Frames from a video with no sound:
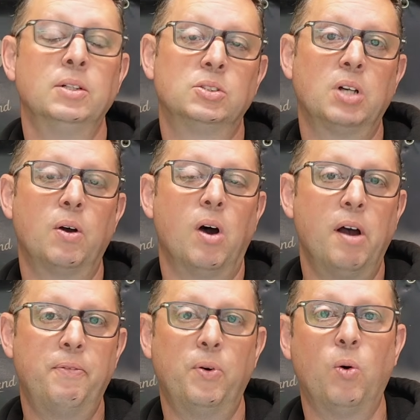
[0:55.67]
So
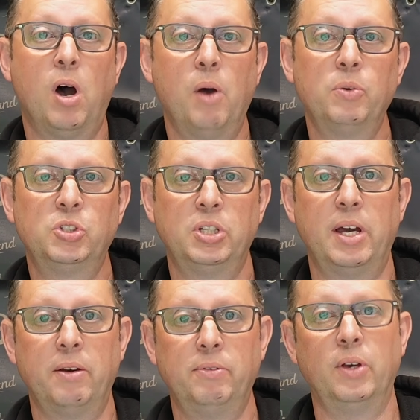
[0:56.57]
I thought I would
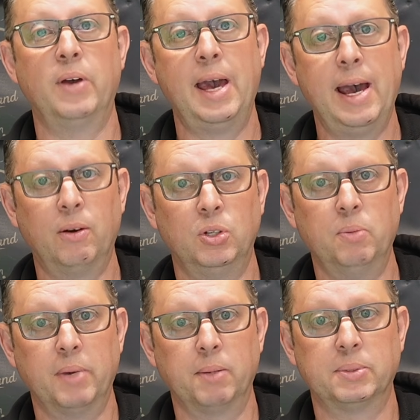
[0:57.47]
share with you how you
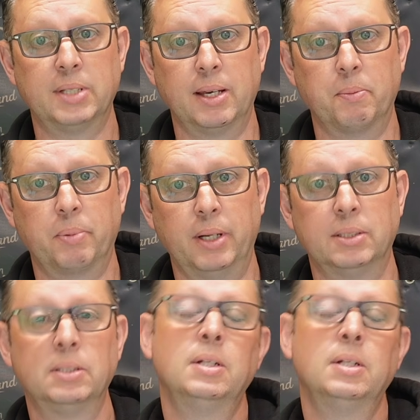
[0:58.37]
make potato bread.